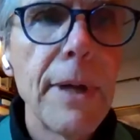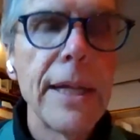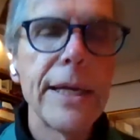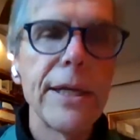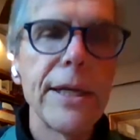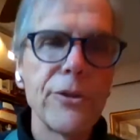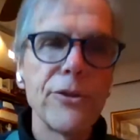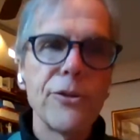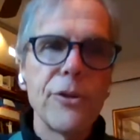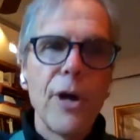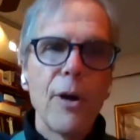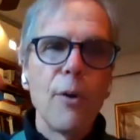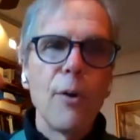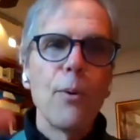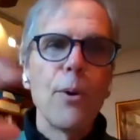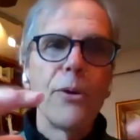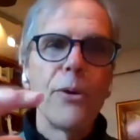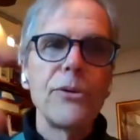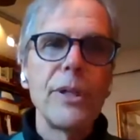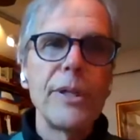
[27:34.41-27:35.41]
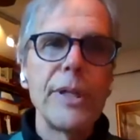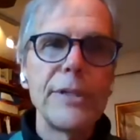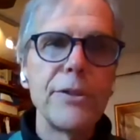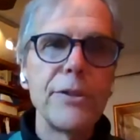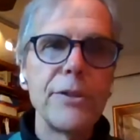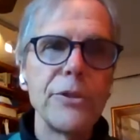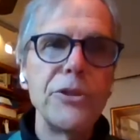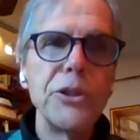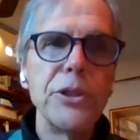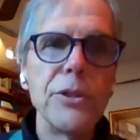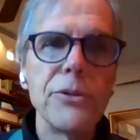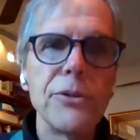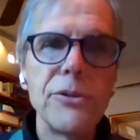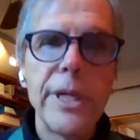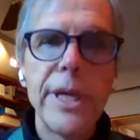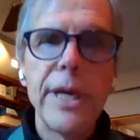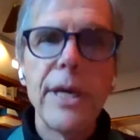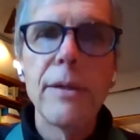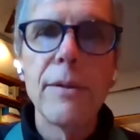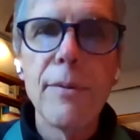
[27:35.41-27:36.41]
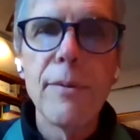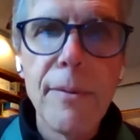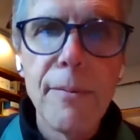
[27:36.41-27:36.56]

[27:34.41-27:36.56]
Like in Star Wars, they let the shields down.